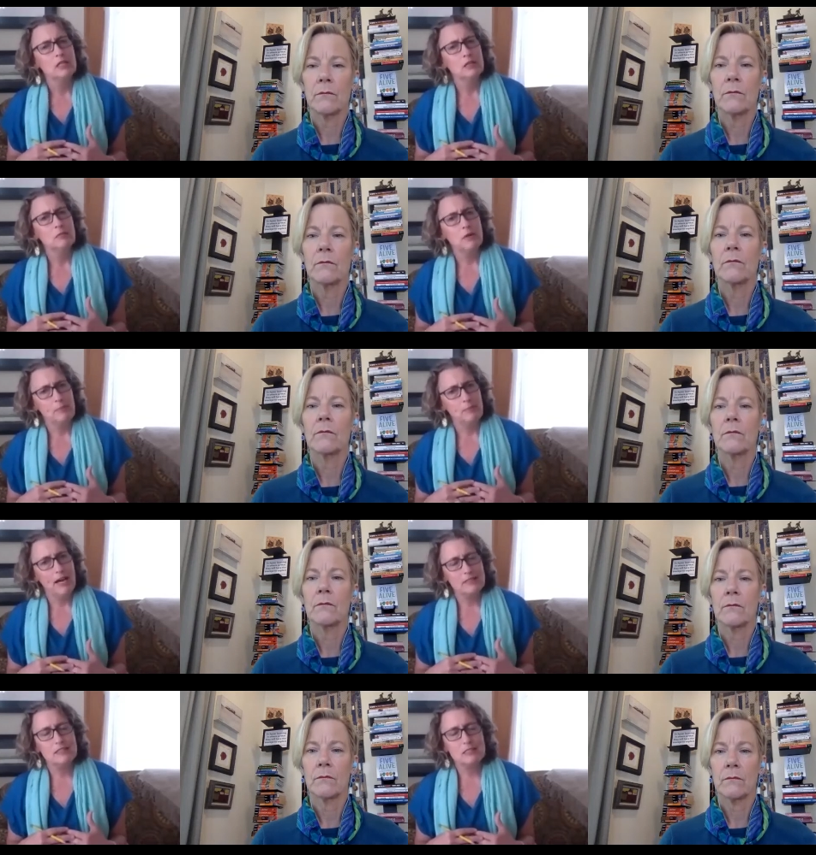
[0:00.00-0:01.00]
Speaker 1: my
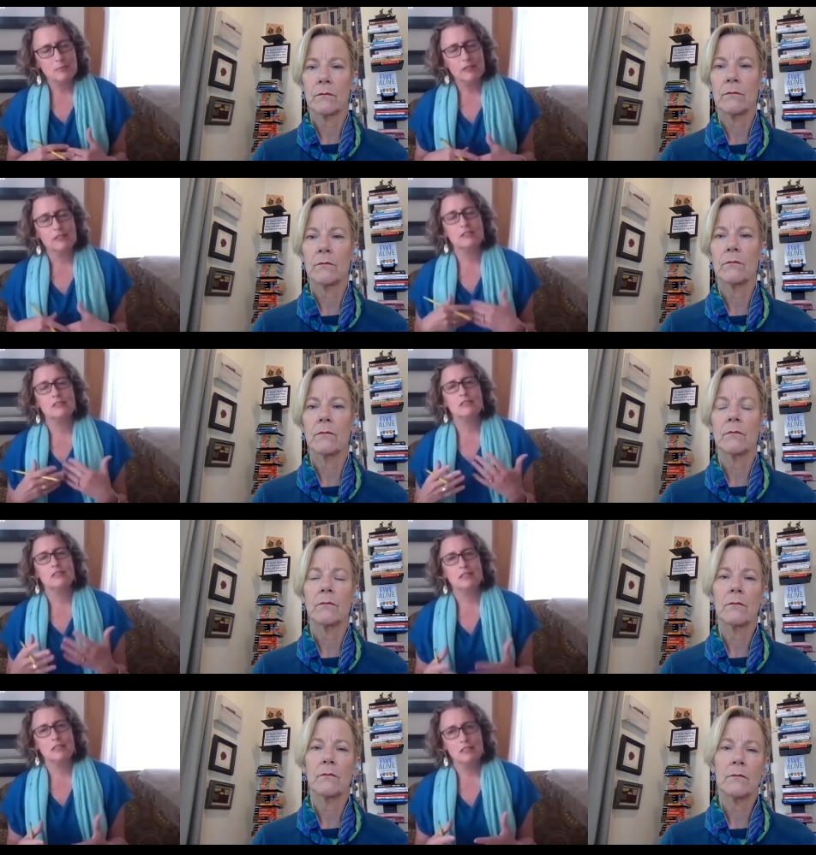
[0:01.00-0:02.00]
past experiences
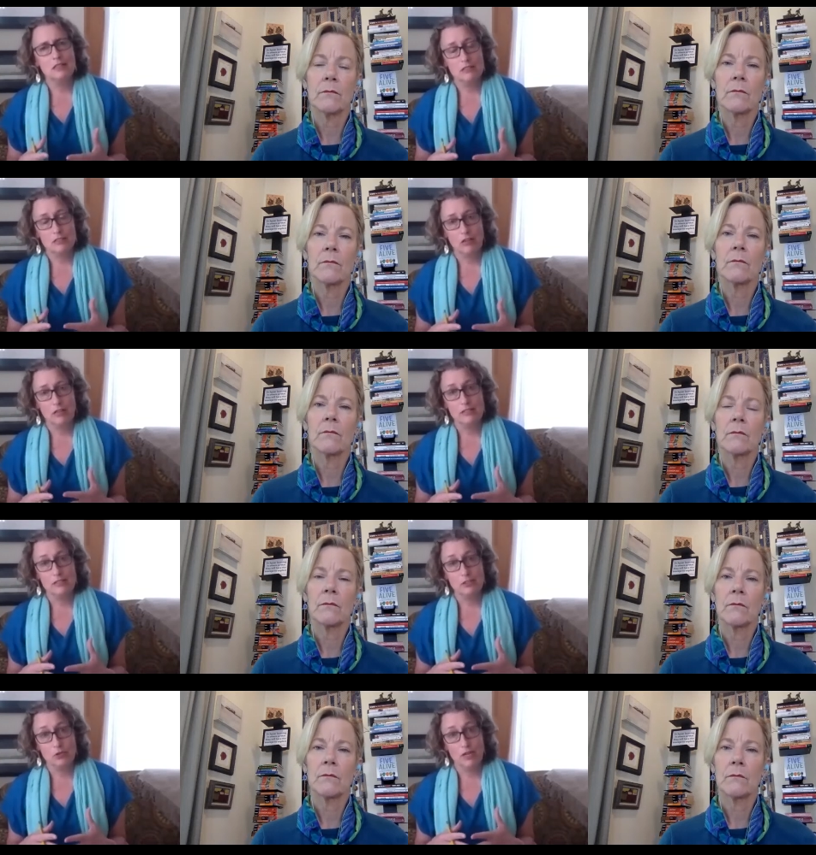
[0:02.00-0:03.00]
into this current
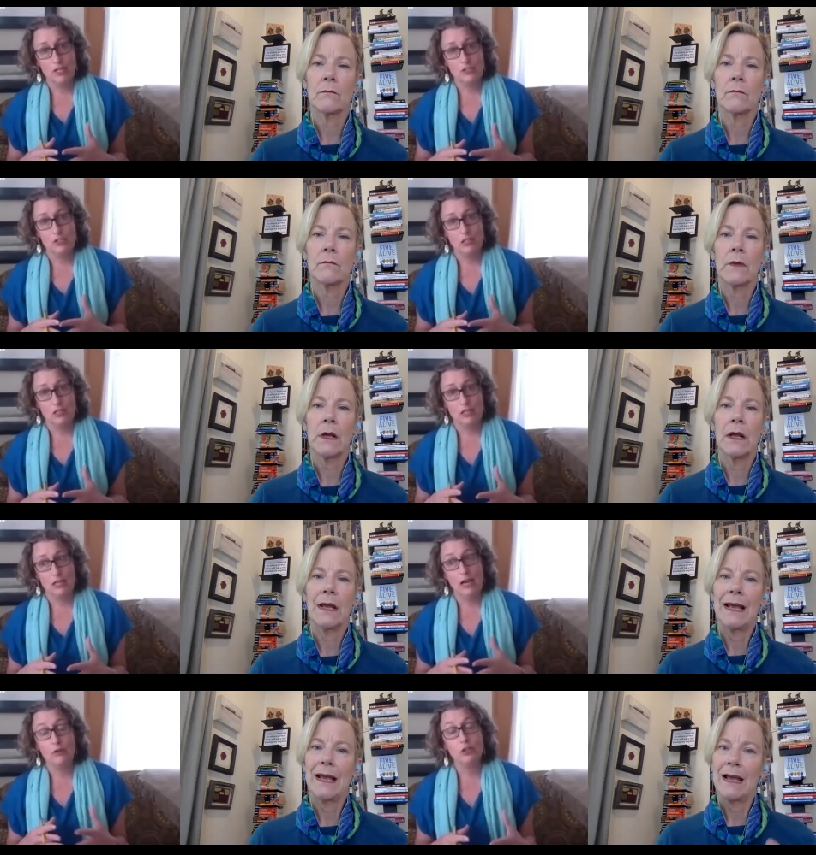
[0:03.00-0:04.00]
situation and
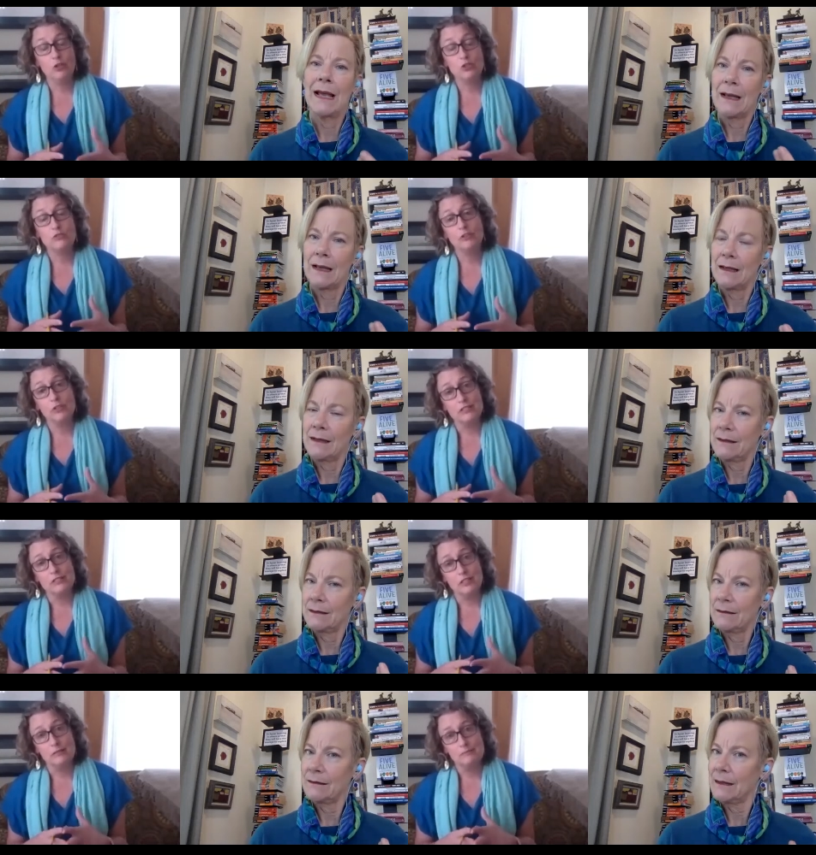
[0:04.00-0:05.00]
how useful is
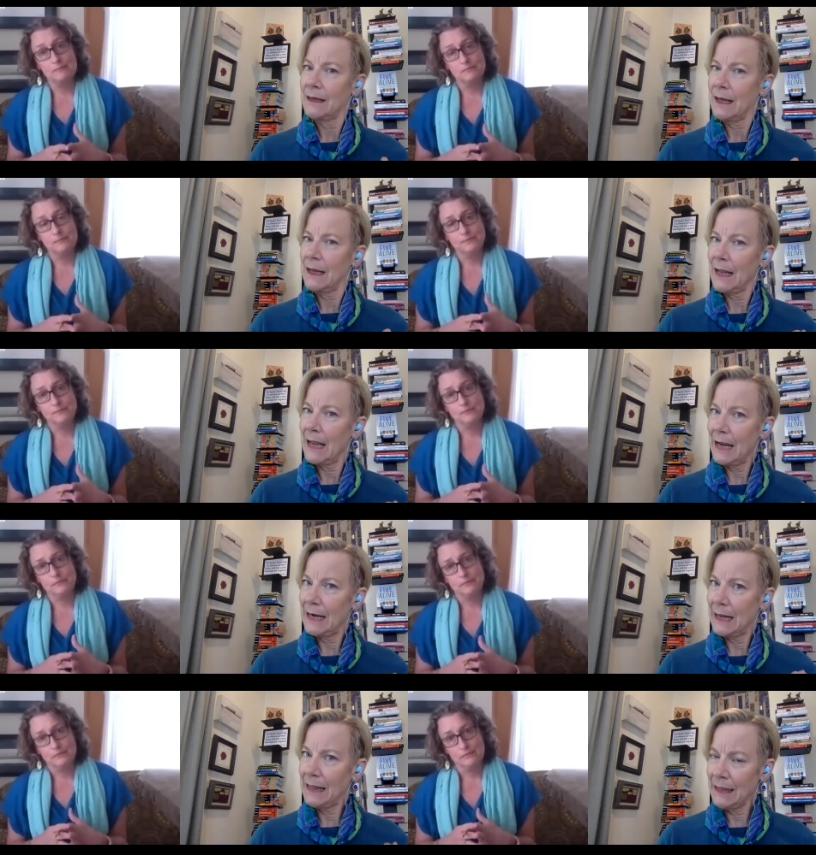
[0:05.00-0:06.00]
it?
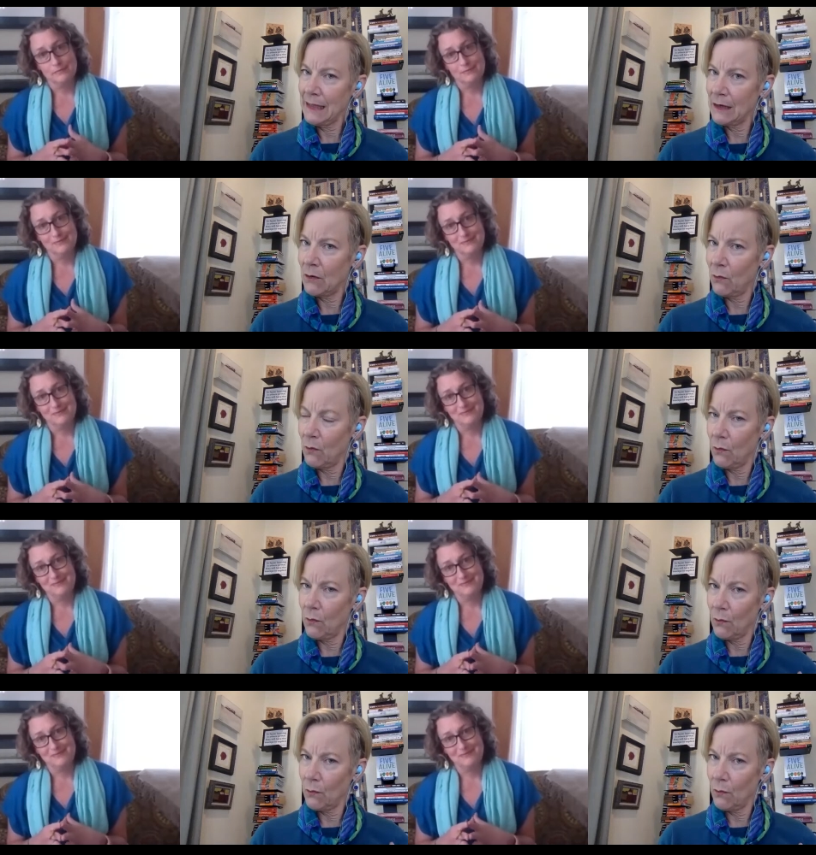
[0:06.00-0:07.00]
Speaker 2: And I think
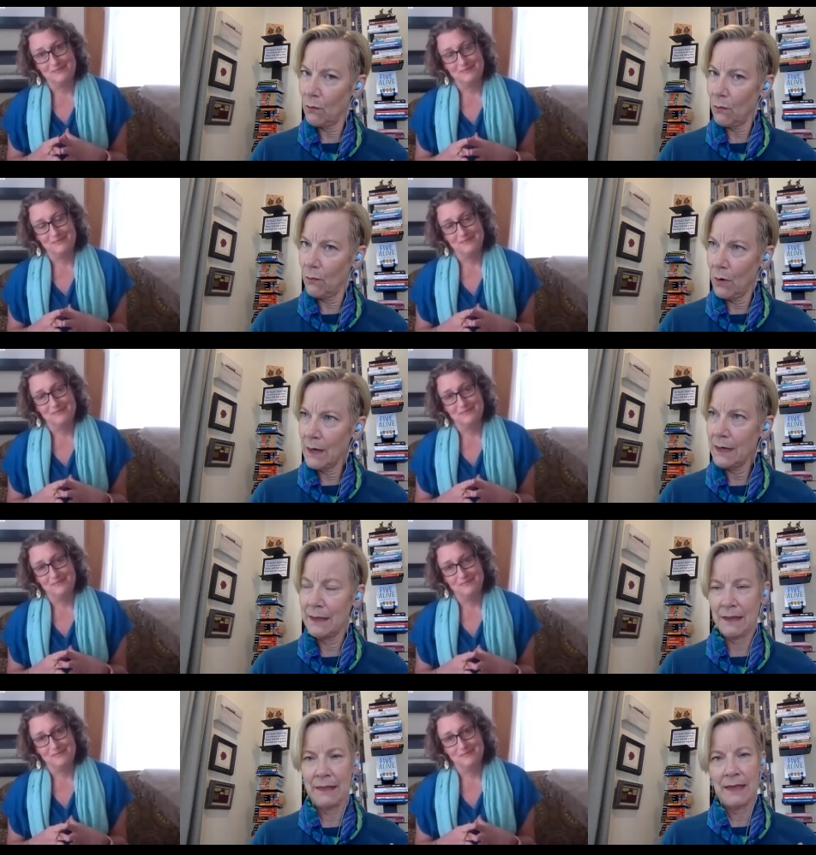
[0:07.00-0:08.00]
one
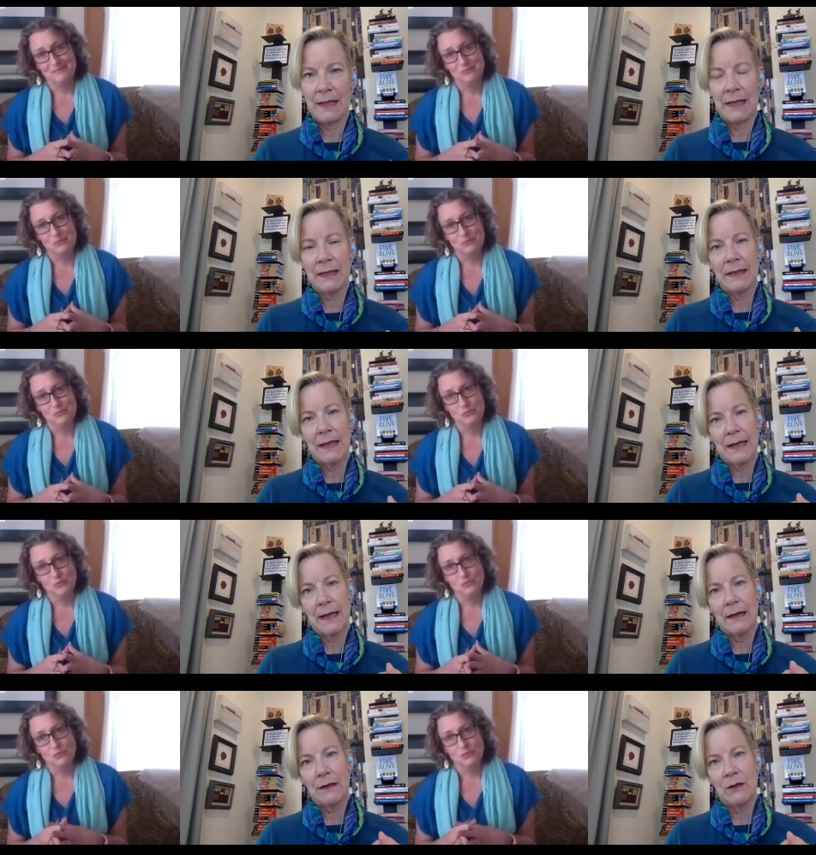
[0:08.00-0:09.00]
of the thing
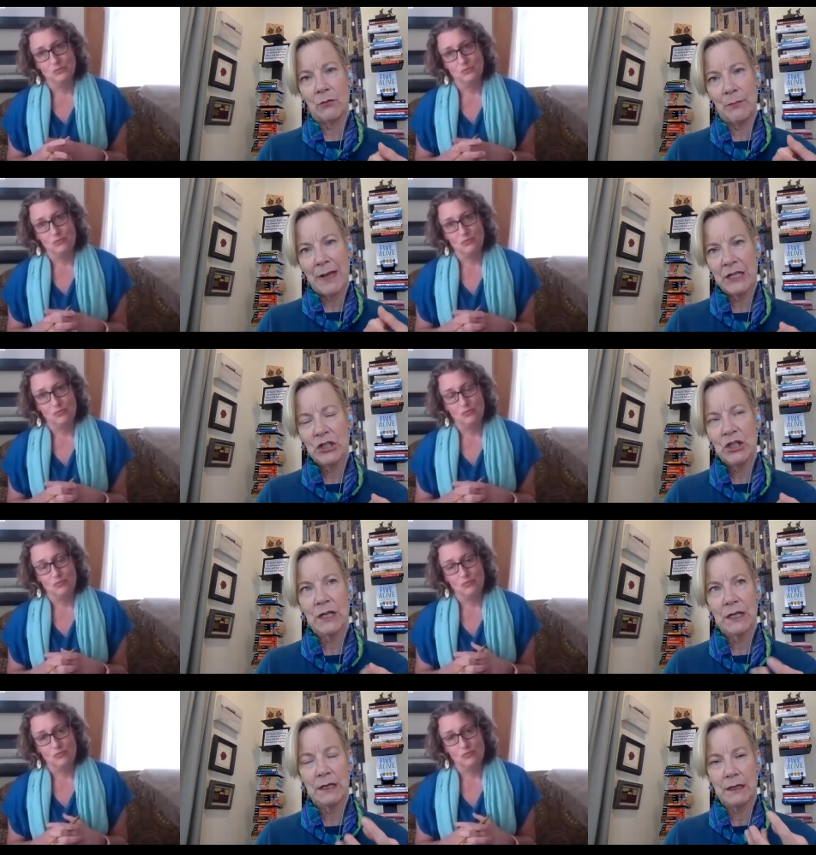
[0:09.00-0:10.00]
that you
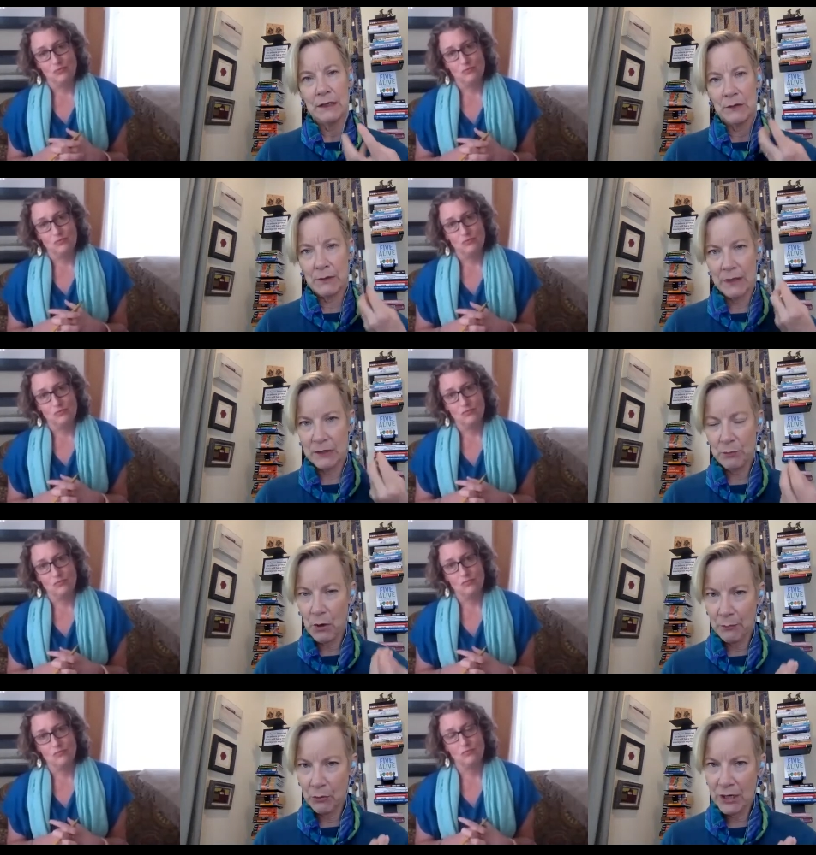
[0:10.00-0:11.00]
mentioned is this
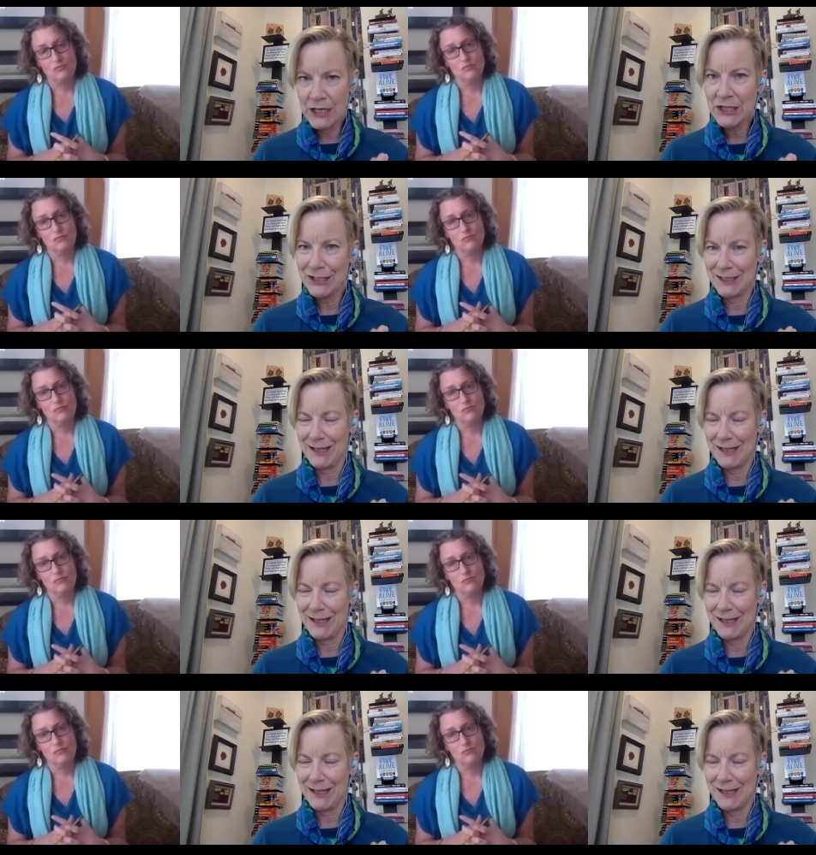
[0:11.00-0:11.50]
preparation